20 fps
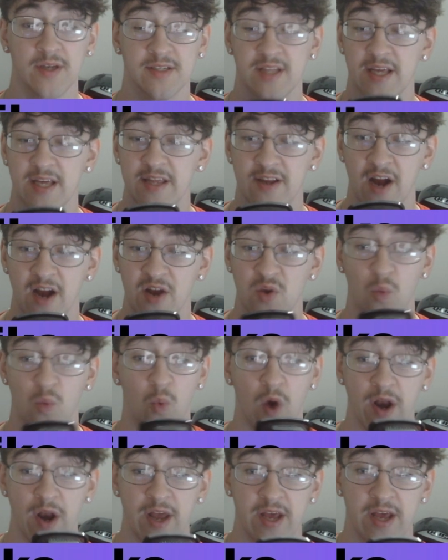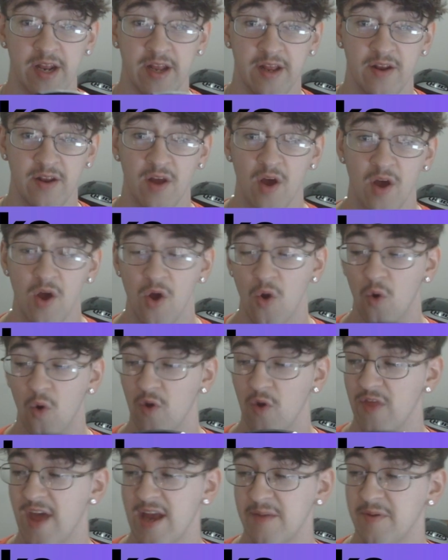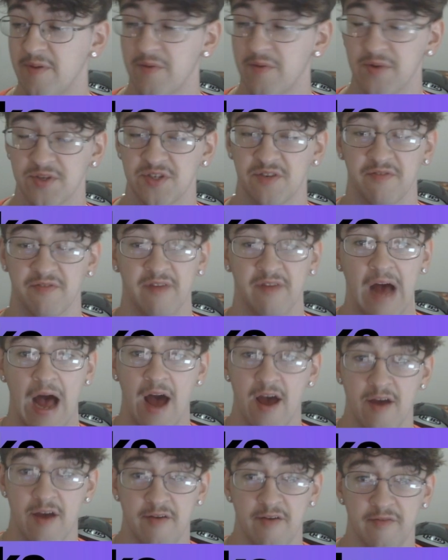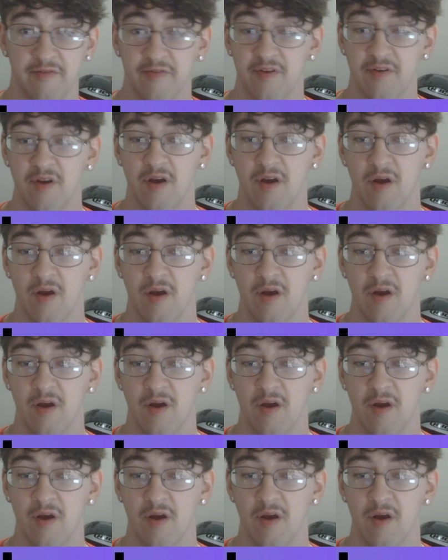So they either had to 1-hit it, or they had to be able to survive